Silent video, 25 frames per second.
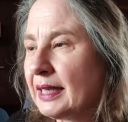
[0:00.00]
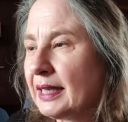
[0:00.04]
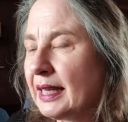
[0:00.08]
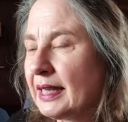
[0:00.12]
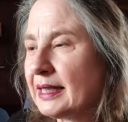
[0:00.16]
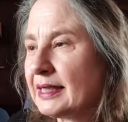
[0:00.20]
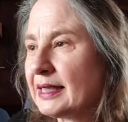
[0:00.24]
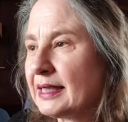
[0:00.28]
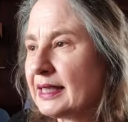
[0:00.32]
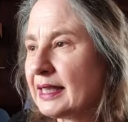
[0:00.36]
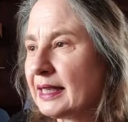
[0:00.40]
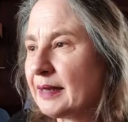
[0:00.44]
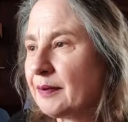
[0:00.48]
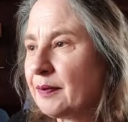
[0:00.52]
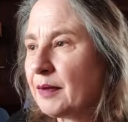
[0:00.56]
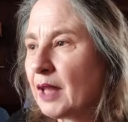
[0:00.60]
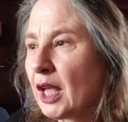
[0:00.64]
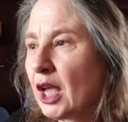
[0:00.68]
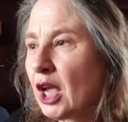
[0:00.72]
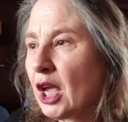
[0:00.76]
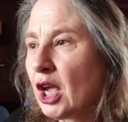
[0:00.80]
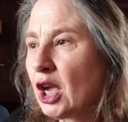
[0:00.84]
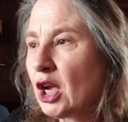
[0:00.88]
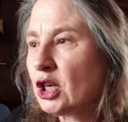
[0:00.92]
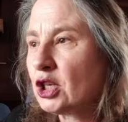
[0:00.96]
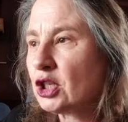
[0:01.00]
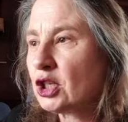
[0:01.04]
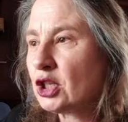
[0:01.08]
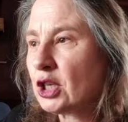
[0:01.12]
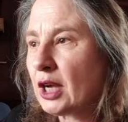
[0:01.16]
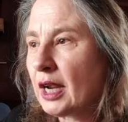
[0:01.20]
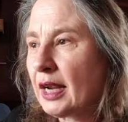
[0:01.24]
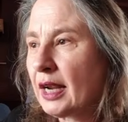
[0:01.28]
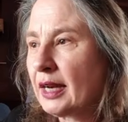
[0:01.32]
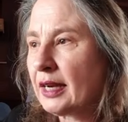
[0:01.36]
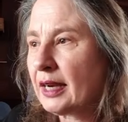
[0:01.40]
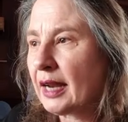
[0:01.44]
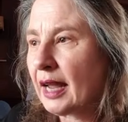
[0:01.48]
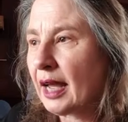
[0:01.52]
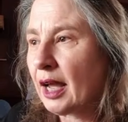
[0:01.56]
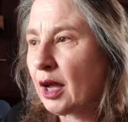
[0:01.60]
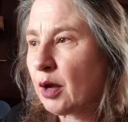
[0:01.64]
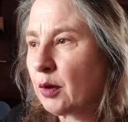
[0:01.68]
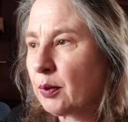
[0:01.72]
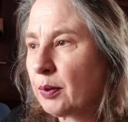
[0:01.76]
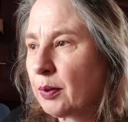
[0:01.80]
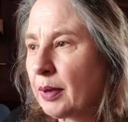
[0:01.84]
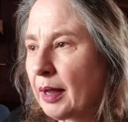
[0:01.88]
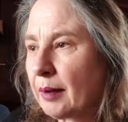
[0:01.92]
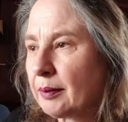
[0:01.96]
Let's see. Share
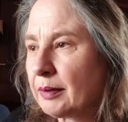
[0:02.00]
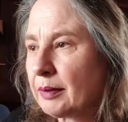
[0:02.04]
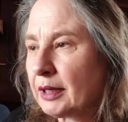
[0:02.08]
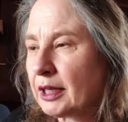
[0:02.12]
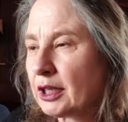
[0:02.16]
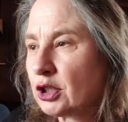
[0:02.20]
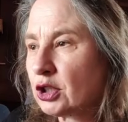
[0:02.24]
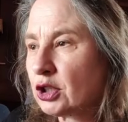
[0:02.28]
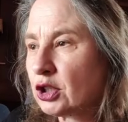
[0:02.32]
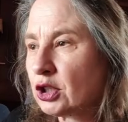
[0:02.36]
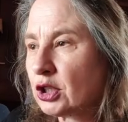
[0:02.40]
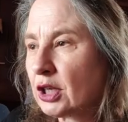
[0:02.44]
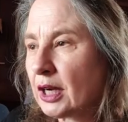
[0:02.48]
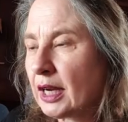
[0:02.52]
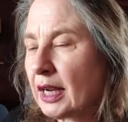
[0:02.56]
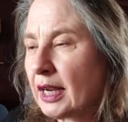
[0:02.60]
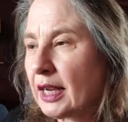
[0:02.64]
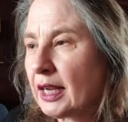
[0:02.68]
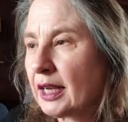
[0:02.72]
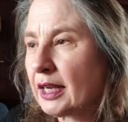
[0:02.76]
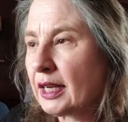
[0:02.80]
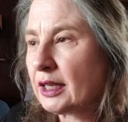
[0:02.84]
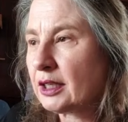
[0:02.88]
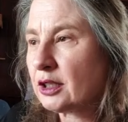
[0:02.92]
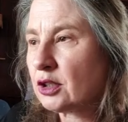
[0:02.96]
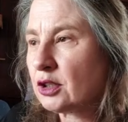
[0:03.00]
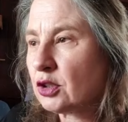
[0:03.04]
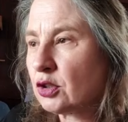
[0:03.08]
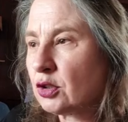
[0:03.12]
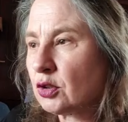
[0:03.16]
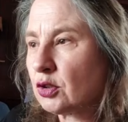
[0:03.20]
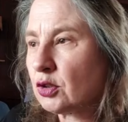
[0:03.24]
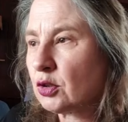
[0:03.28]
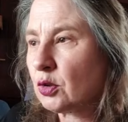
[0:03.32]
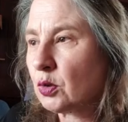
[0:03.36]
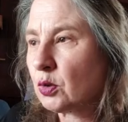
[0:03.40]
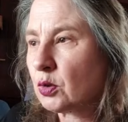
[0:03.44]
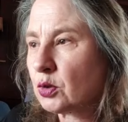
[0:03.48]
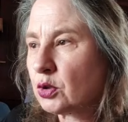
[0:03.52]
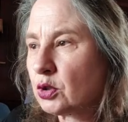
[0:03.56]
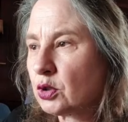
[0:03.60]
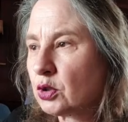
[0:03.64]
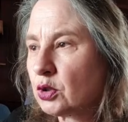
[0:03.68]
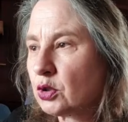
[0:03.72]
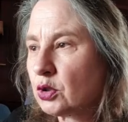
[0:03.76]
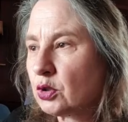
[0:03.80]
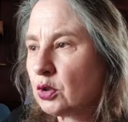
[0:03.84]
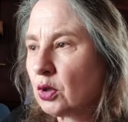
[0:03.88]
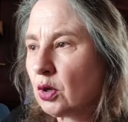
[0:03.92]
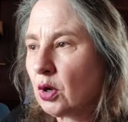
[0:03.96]
now, public. Share to your
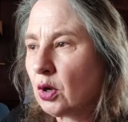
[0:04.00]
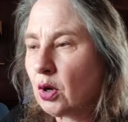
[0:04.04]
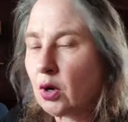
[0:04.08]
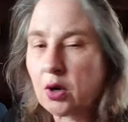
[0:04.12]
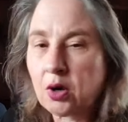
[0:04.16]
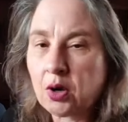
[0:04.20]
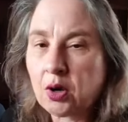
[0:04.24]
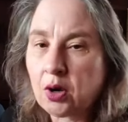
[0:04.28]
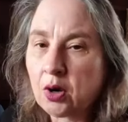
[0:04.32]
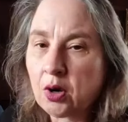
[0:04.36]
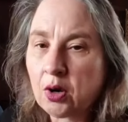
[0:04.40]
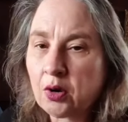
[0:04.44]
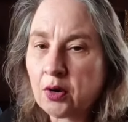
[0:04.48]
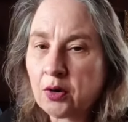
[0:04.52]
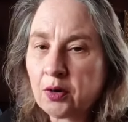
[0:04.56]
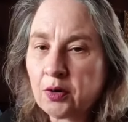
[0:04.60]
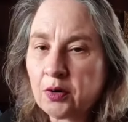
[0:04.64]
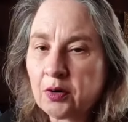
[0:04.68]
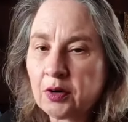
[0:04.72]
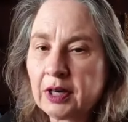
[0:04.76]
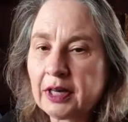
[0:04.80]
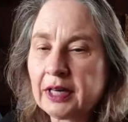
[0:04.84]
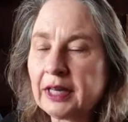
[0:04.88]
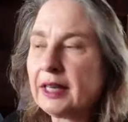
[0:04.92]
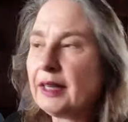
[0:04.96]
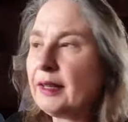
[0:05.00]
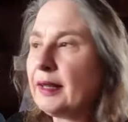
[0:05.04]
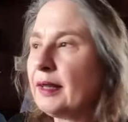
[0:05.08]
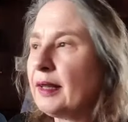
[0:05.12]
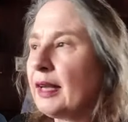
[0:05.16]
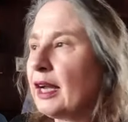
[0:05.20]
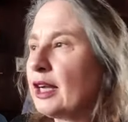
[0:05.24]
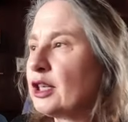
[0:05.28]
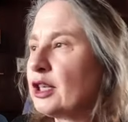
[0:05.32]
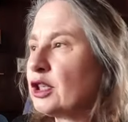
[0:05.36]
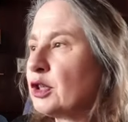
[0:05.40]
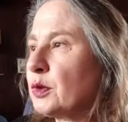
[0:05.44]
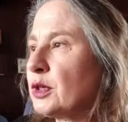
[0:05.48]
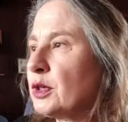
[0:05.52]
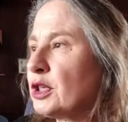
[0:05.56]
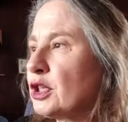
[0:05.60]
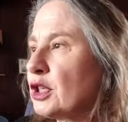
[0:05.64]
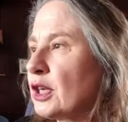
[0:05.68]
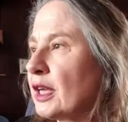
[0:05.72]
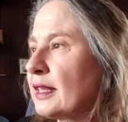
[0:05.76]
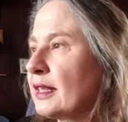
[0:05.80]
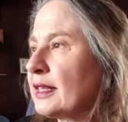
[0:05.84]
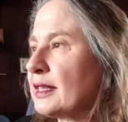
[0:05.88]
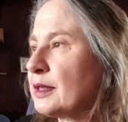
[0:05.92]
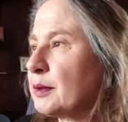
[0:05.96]
story. How shall we
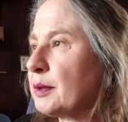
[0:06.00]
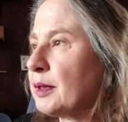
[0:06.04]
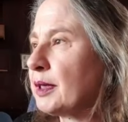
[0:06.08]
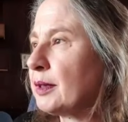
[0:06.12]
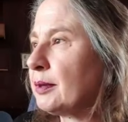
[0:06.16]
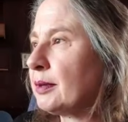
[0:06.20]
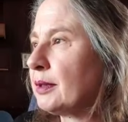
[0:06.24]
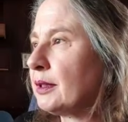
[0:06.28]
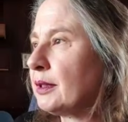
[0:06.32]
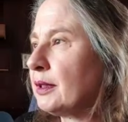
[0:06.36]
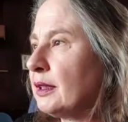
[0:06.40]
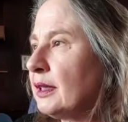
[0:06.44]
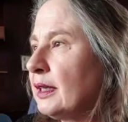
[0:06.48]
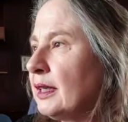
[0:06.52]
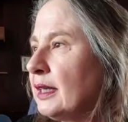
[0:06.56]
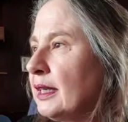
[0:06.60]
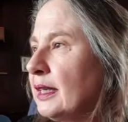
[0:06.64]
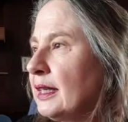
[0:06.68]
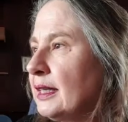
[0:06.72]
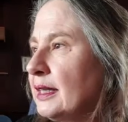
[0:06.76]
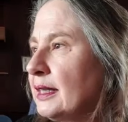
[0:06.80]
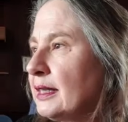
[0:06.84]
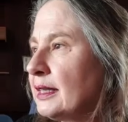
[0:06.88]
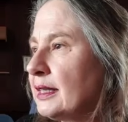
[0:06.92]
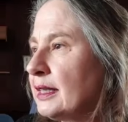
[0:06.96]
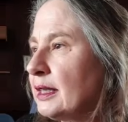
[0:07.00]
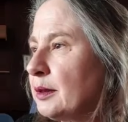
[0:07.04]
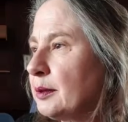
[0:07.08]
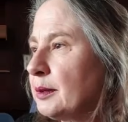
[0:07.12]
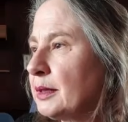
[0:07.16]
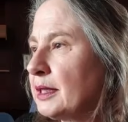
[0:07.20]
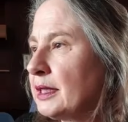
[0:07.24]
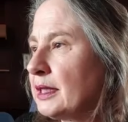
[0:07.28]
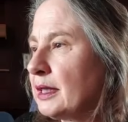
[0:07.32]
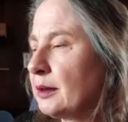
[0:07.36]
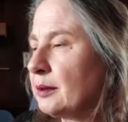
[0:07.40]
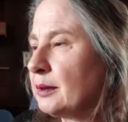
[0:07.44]
share this, people? Tell me.